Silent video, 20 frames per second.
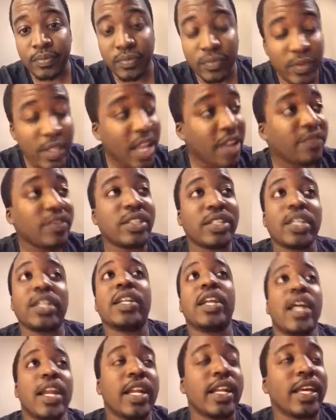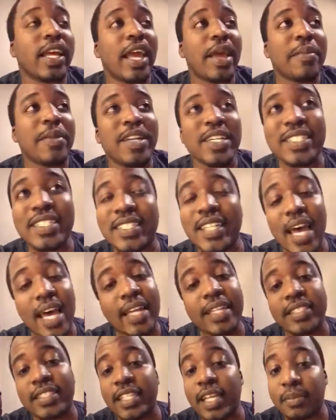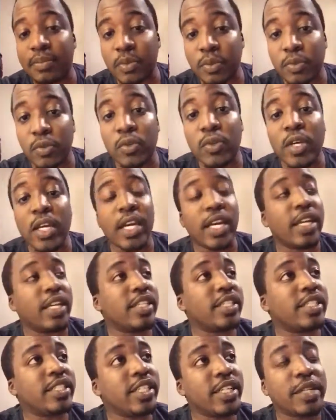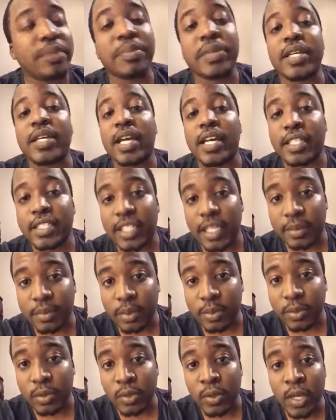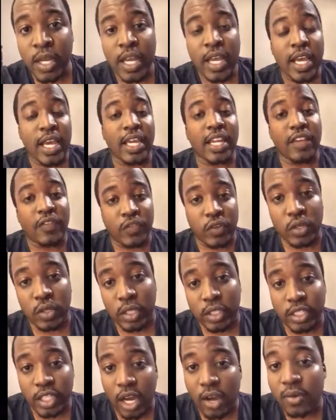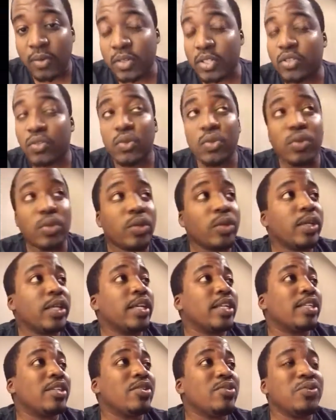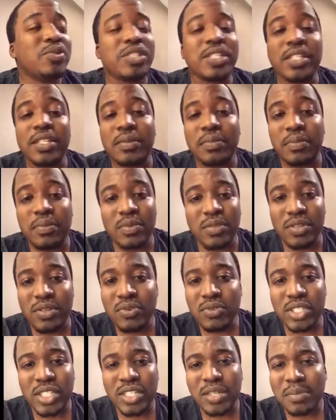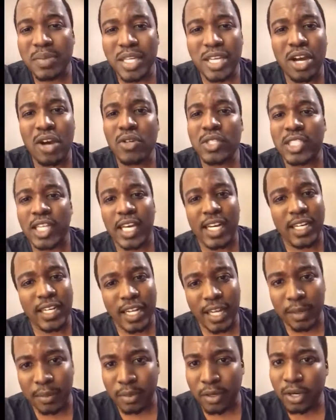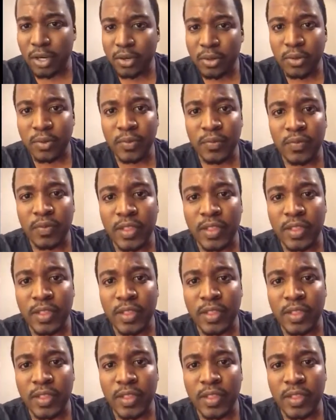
Never done that in a game. And it's not acceptable. And it shouldn't be acceptable. And if you're a Dalton truther, you shouldn't be co-signing that, bro.